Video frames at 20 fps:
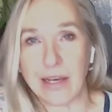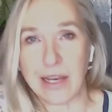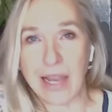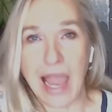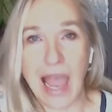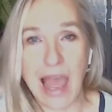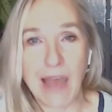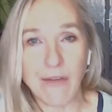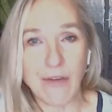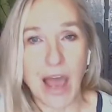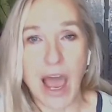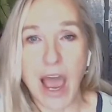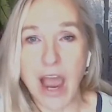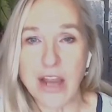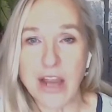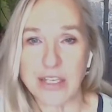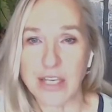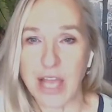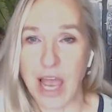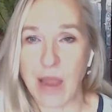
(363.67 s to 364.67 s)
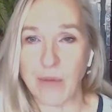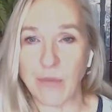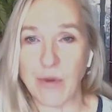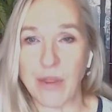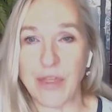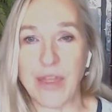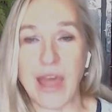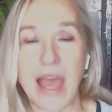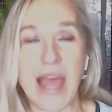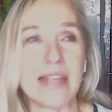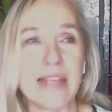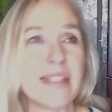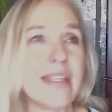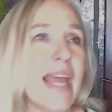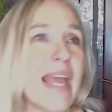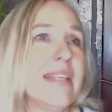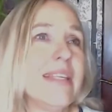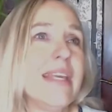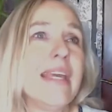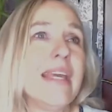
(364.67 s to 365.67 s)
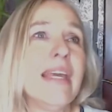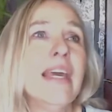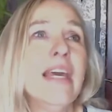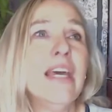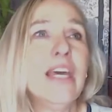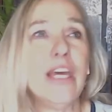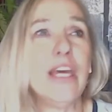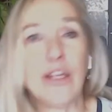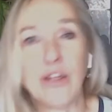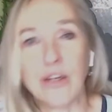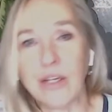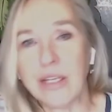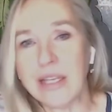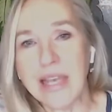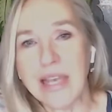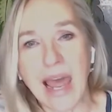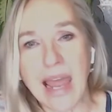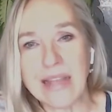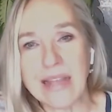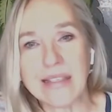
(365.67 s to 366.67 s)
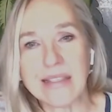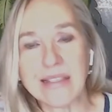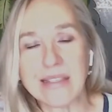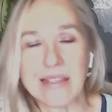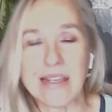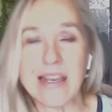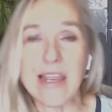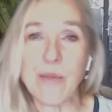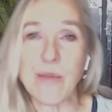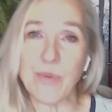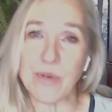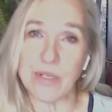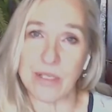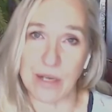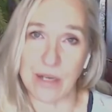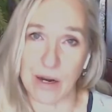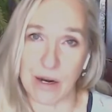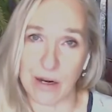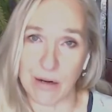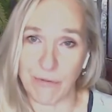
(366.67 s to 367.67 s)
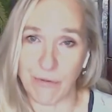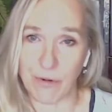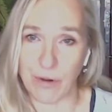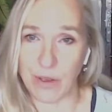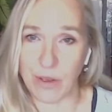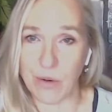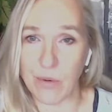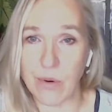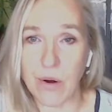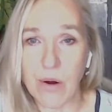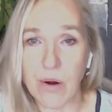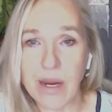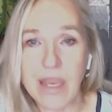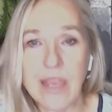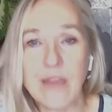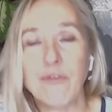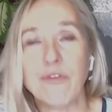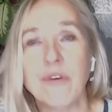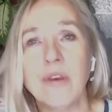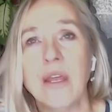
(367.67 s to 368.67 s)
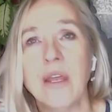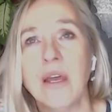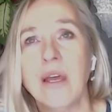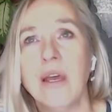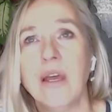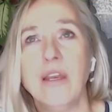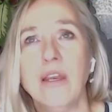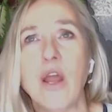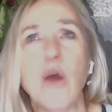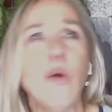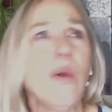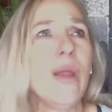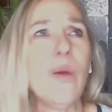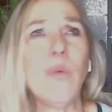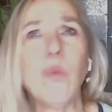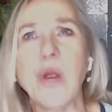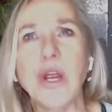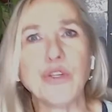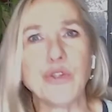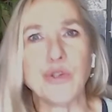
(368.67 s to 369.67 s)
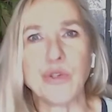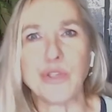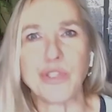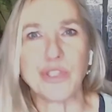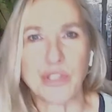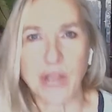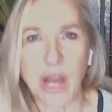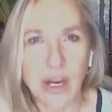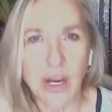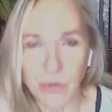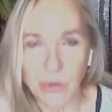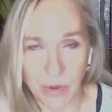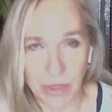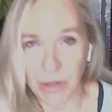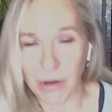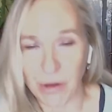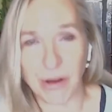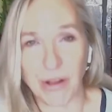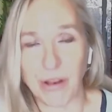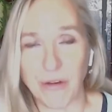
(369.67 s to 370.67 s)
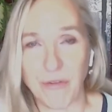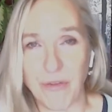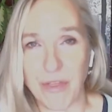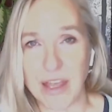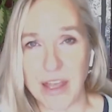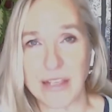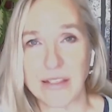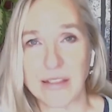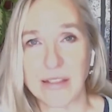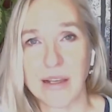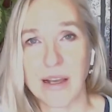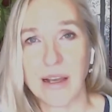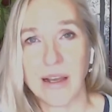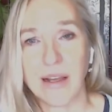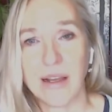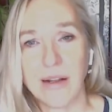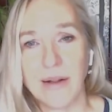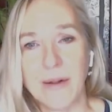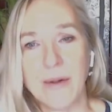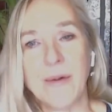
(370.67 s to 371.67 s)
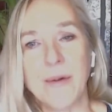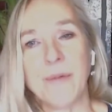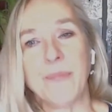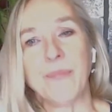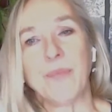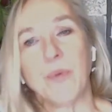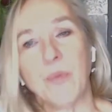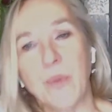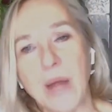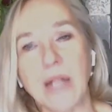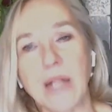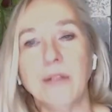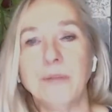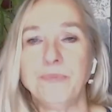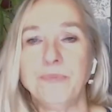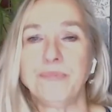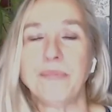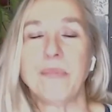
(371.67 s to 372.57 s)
have a hard time with that. Getting a good night's sleep is hard for you, or even knowing where to start with all of this. Well,